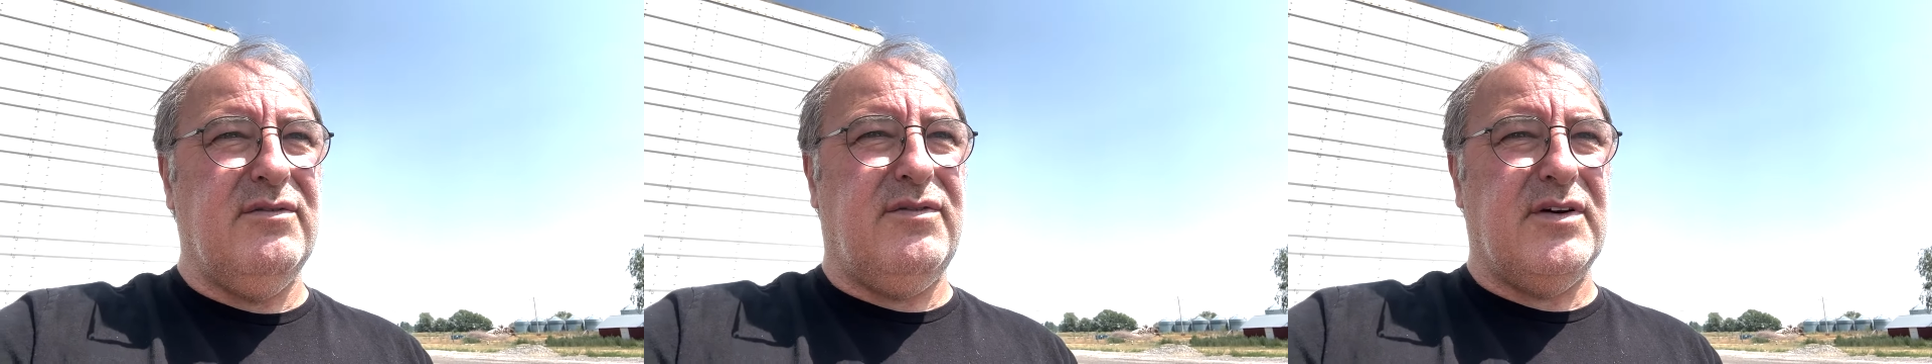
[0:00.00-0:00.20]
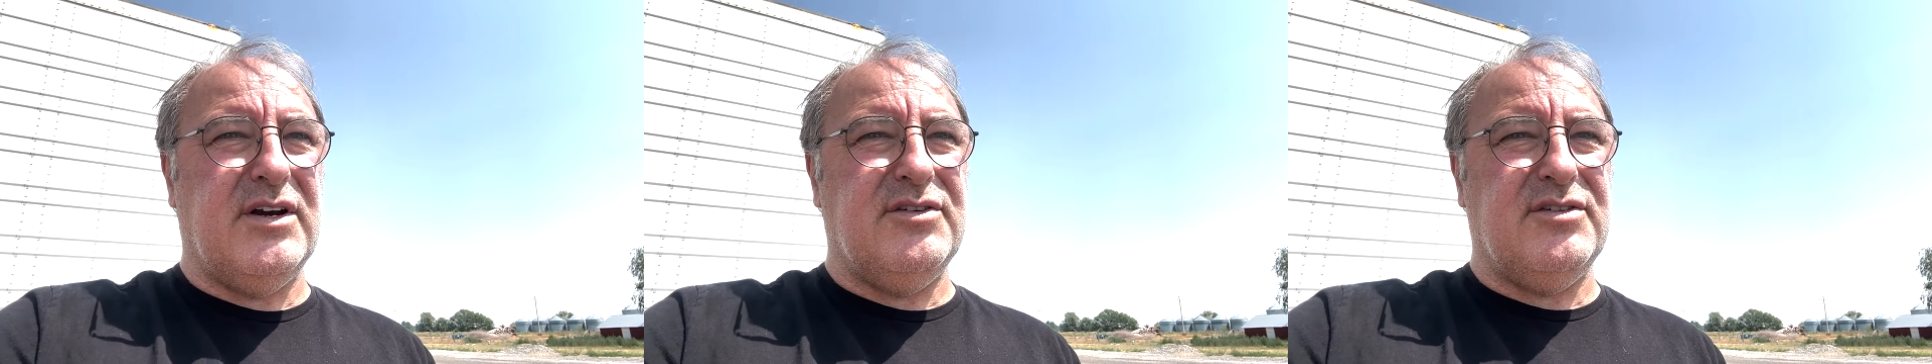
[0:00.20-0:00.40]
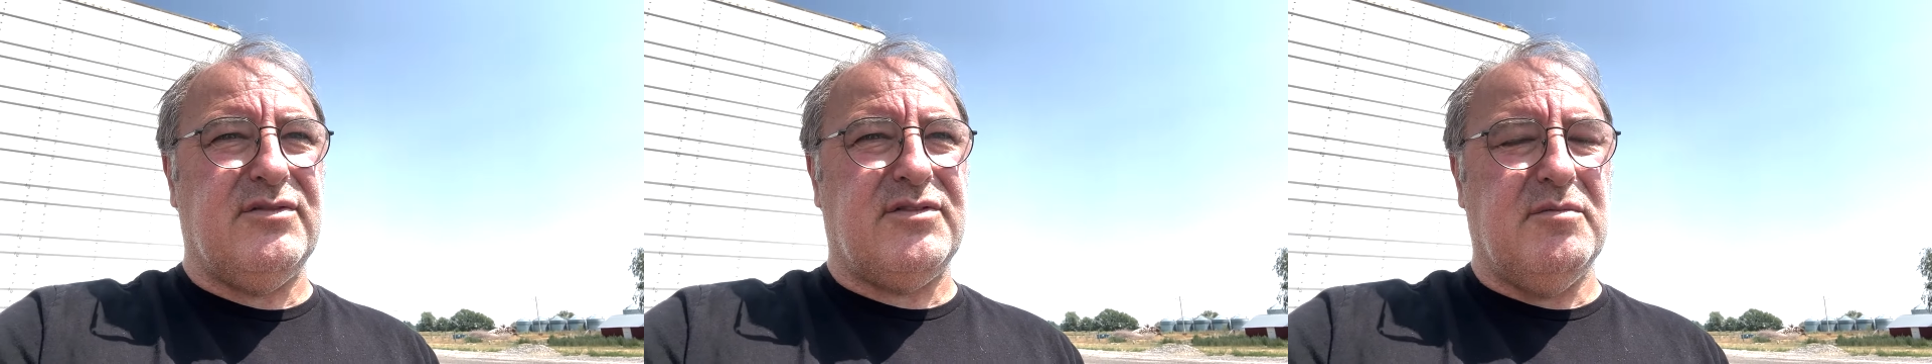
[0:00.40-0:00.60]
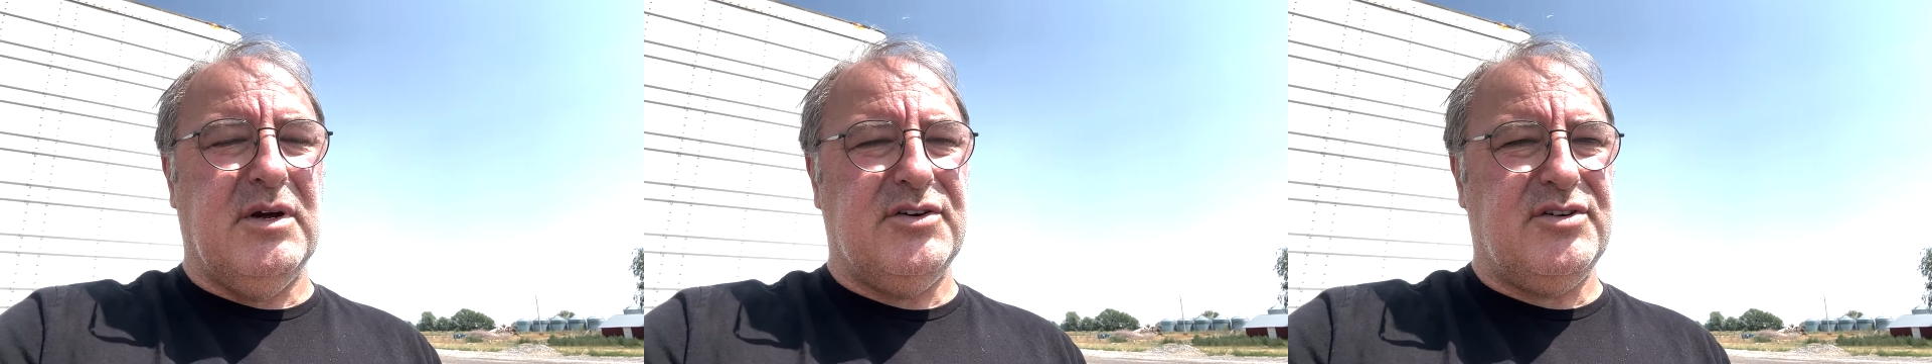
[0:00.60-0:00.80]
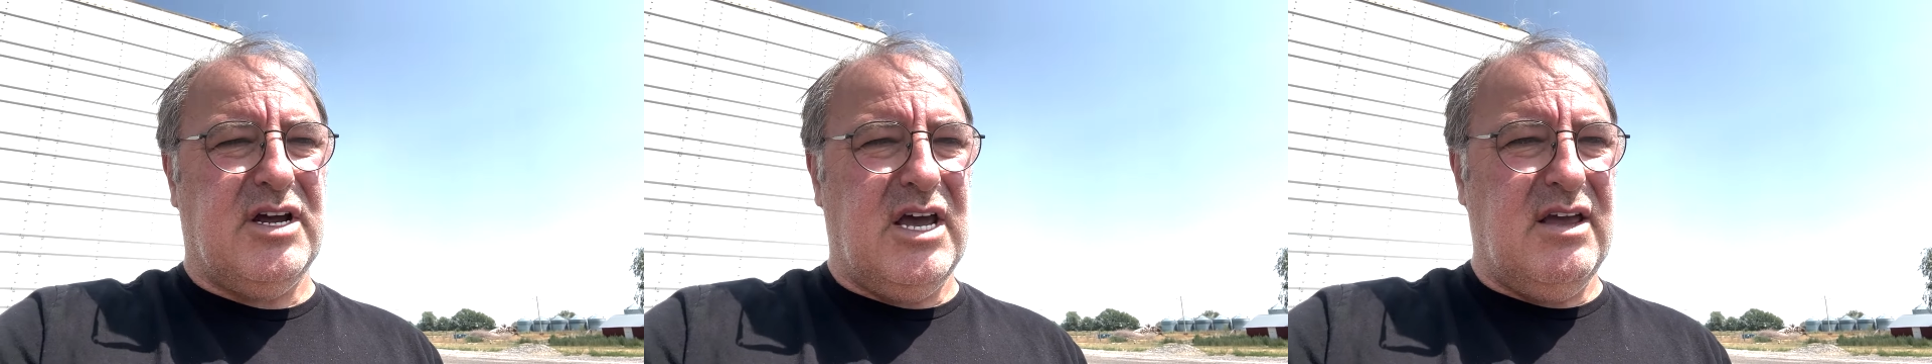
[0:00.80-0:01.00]
for a, from a
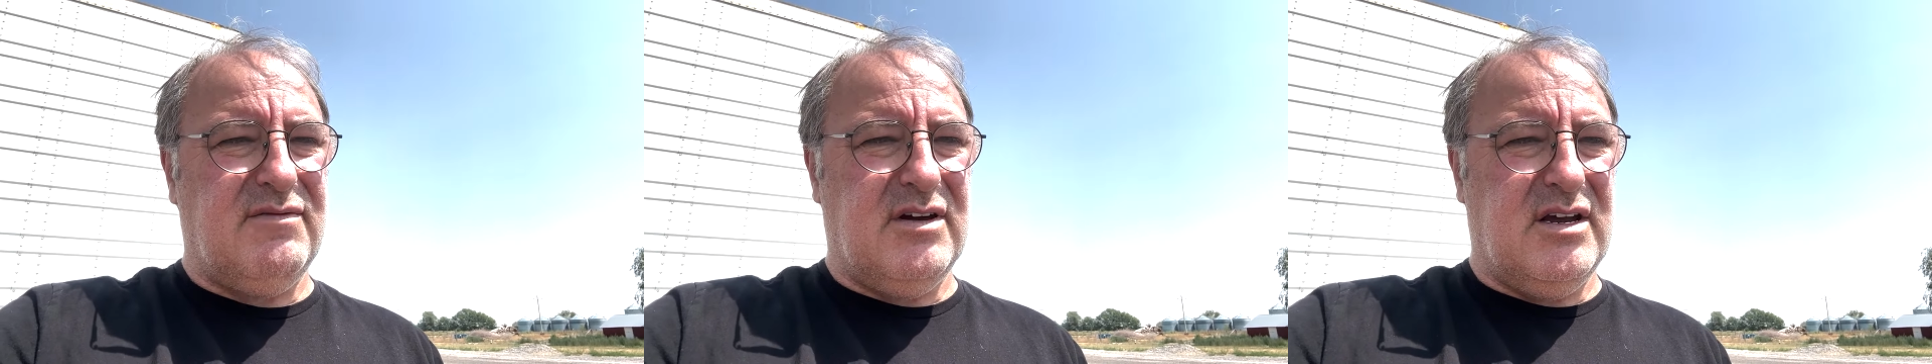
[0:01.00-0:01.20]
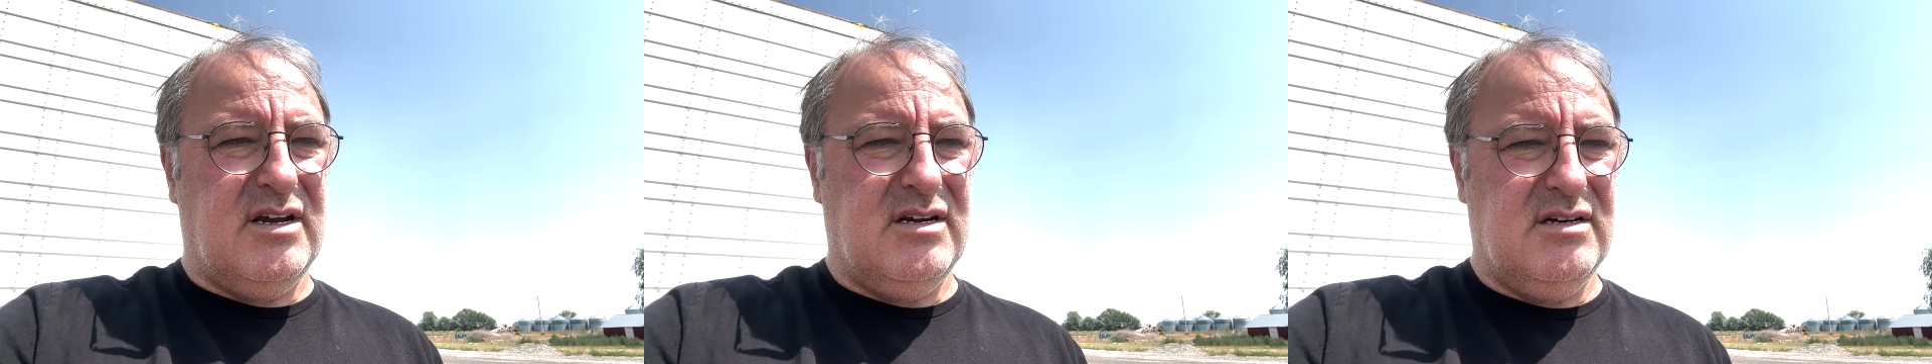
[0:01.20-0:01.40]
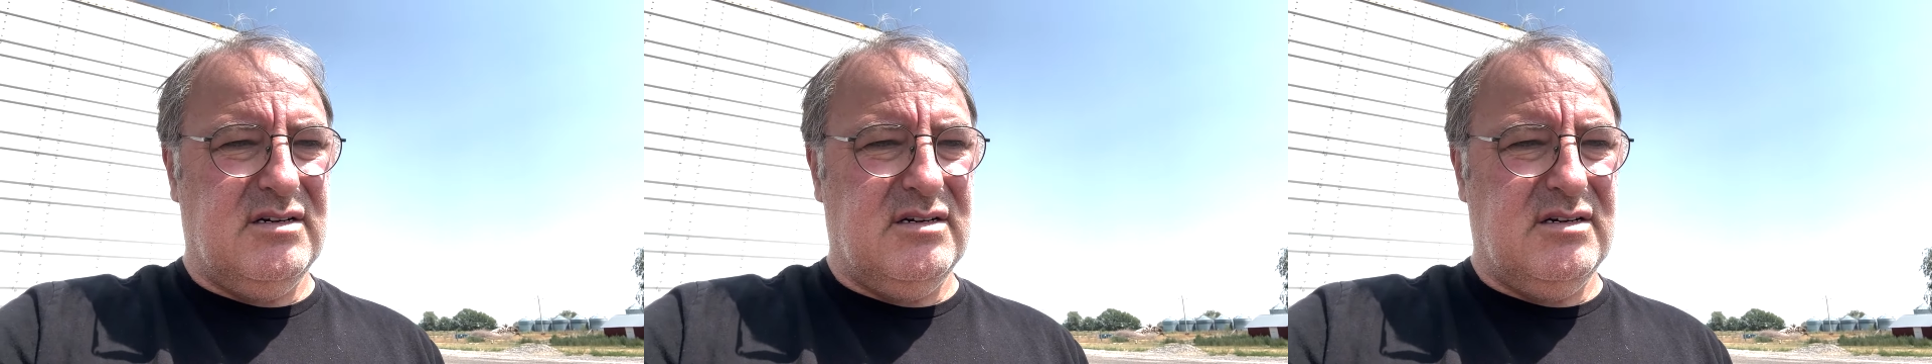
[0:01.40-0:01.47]
driver.